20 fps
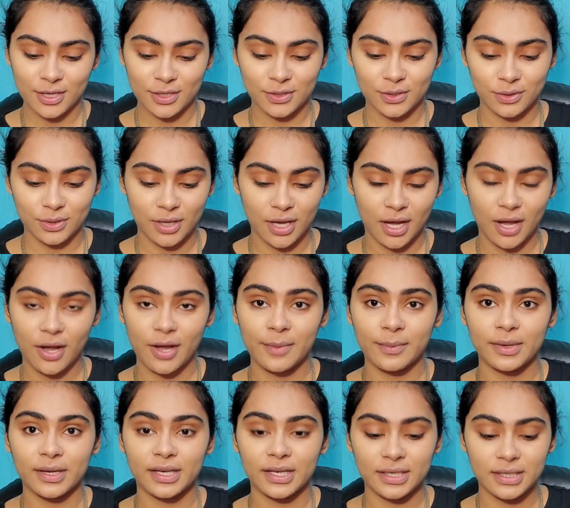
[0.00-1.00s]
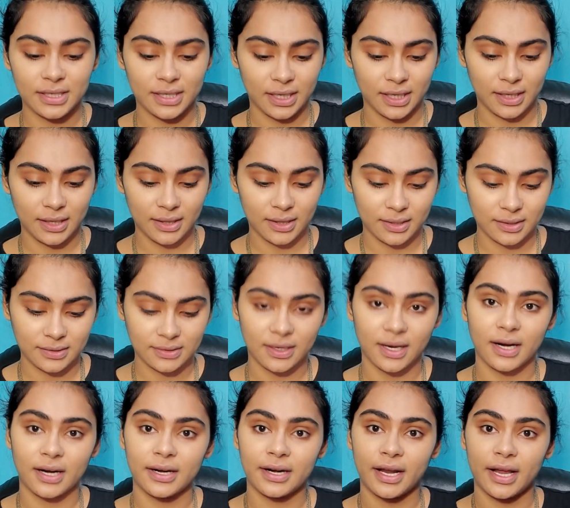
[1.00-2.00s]
So now I'm gonna take this
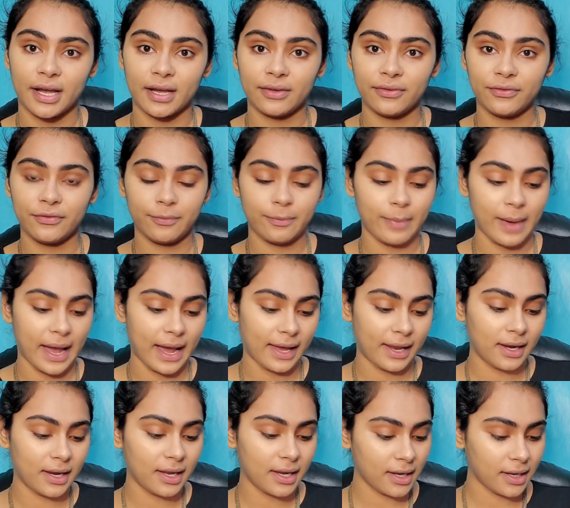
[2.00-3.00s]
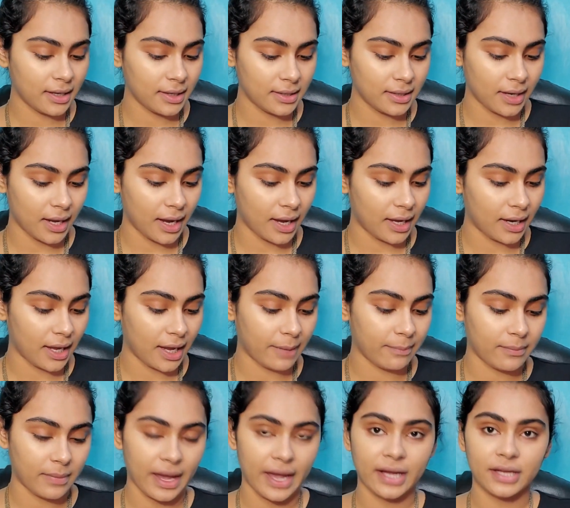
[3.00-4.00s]
Eyeshadow palette and
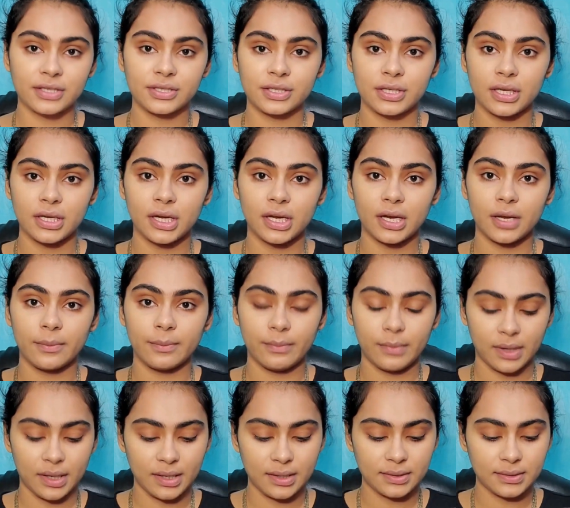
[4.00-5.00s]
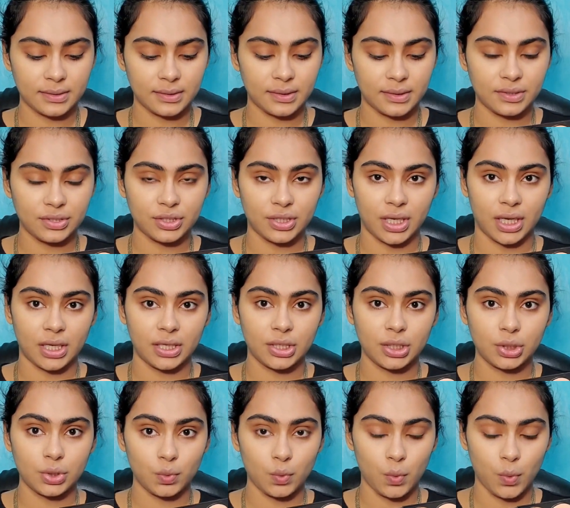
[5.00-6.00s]
I'm actually gonna mix the shade
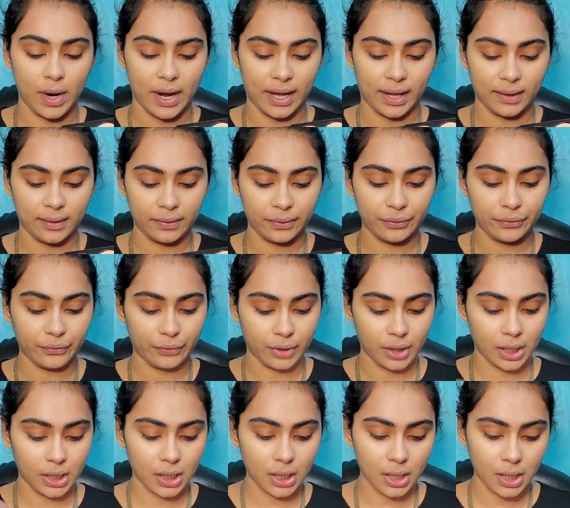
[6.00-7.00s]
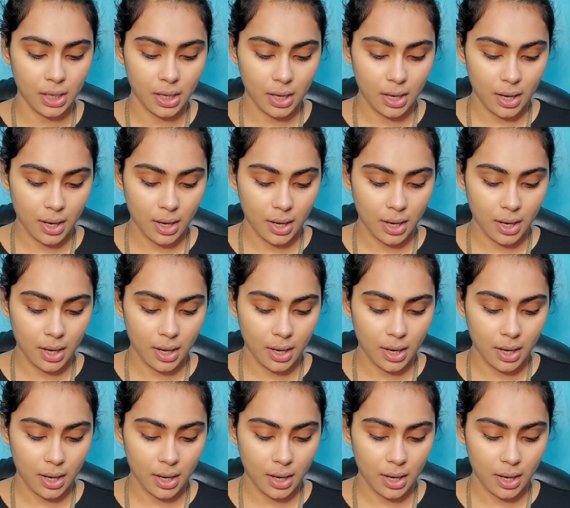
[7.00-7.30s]
2 and 3.